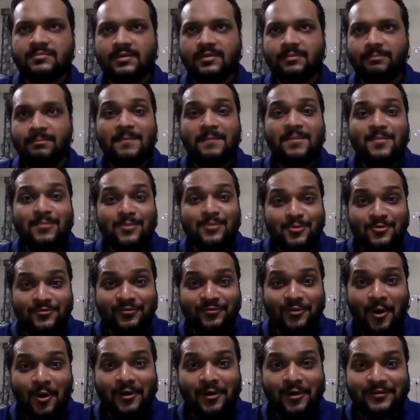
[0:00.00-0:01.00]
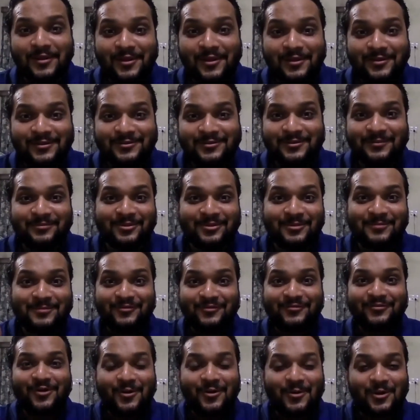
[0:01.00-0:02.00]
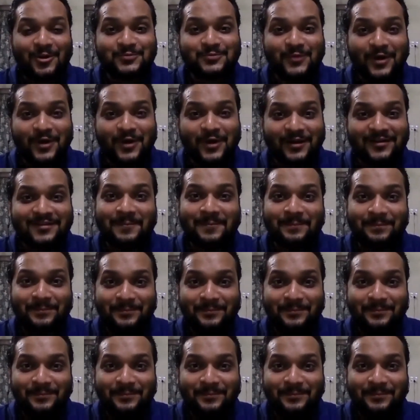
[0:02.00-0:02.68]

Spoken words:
Remember Blue Frog? So Blue Frog was one of the best